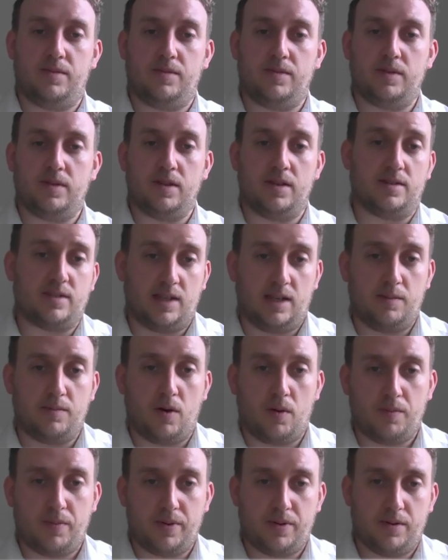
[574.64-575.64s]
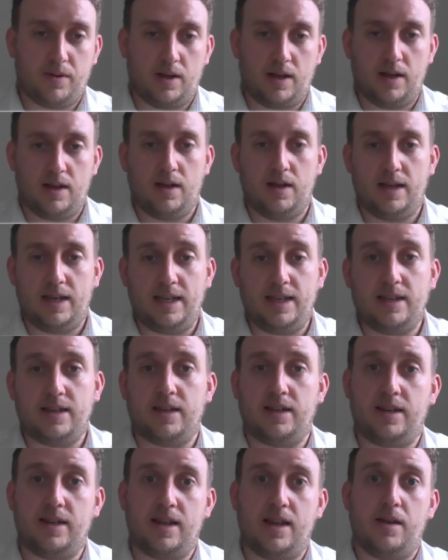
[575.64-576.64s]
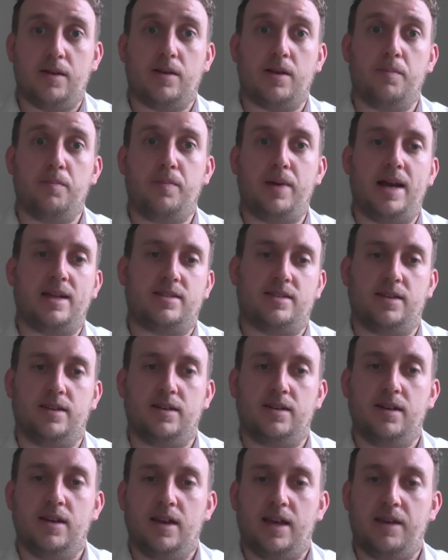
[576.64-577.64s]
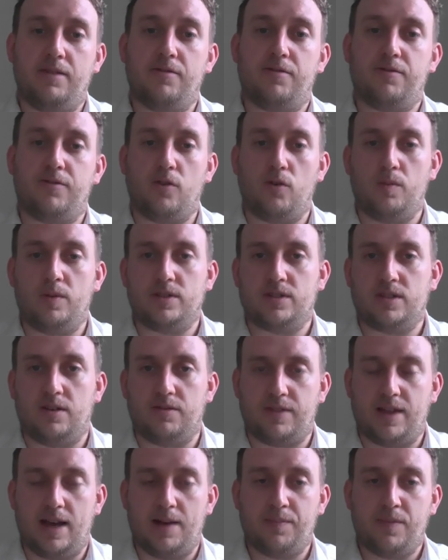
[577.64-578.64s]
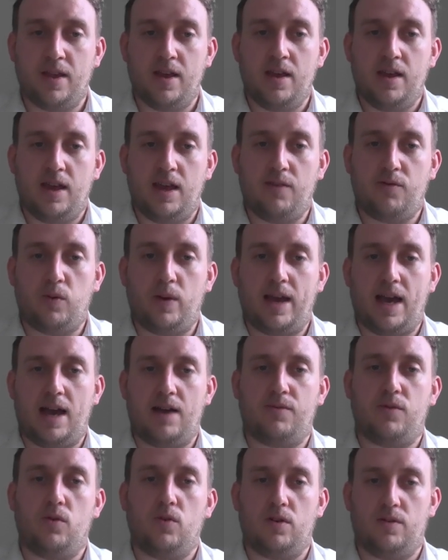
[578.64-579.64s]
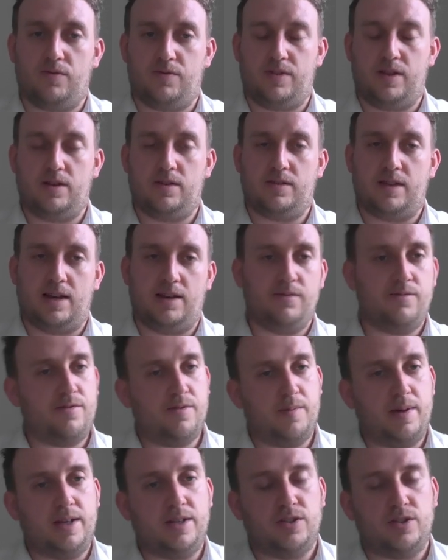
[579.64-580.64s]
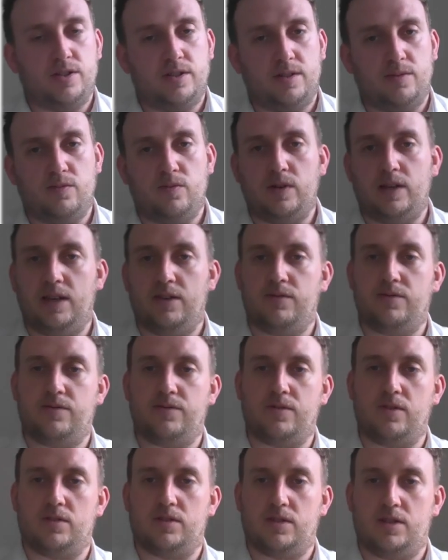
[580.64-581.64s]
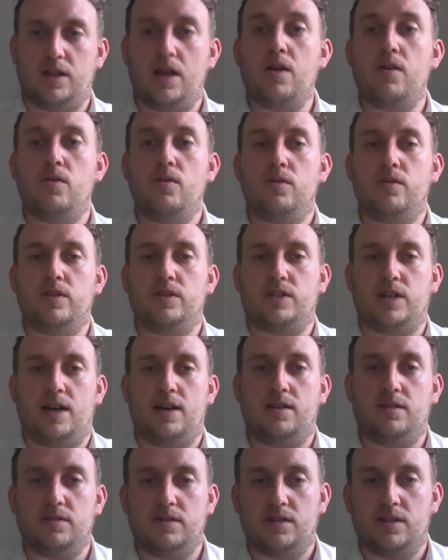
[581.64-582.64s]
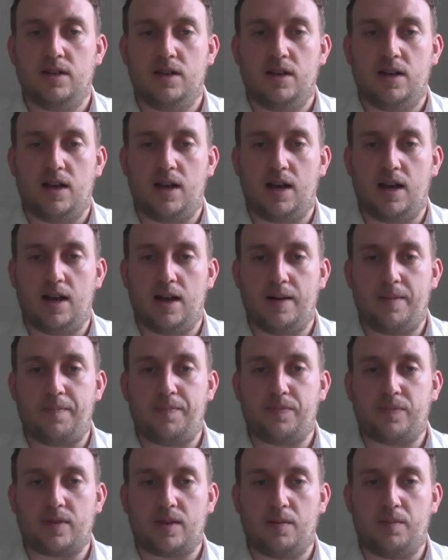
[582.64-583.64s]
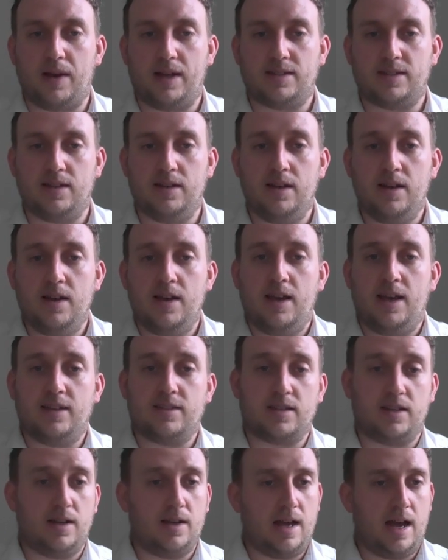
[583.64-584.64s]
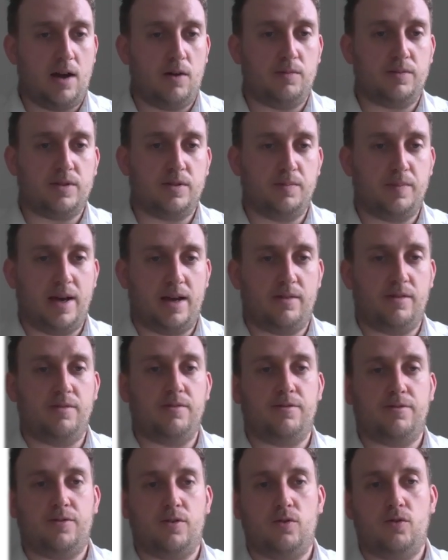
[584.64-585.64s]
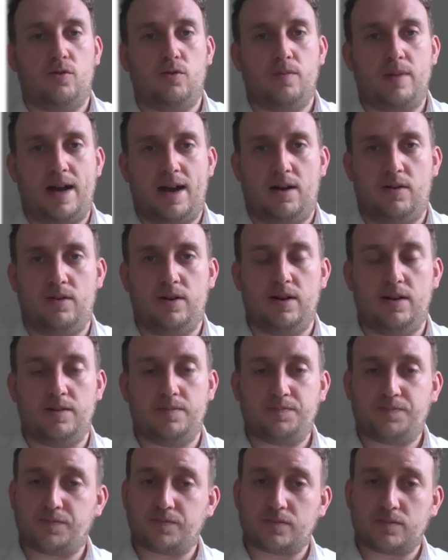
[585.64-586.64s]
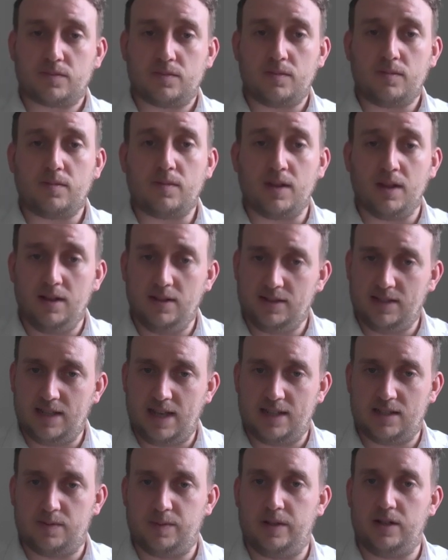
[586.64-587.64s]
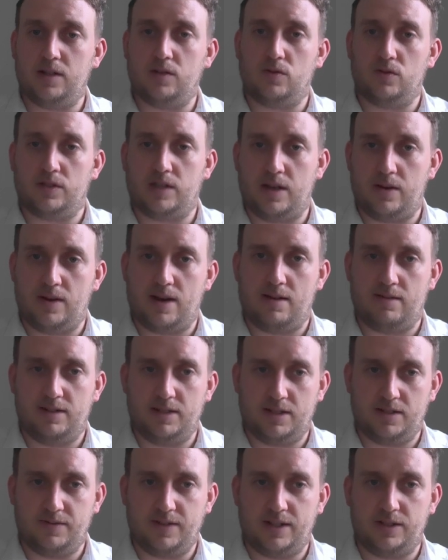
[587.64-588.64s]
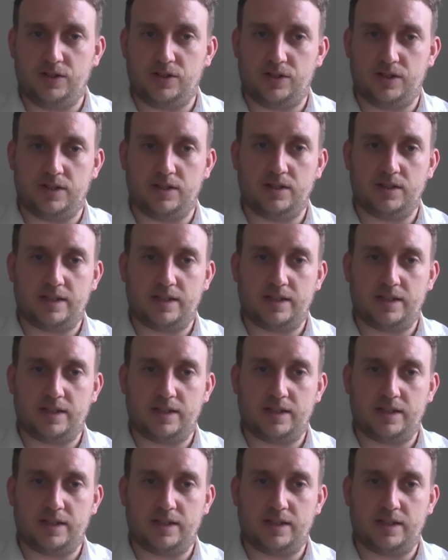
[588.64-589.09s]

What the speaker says: CMOP can better inform us of that. If we have all of that information and we have got to know the child better, it's going to help to better inform our assessment and also our intervention.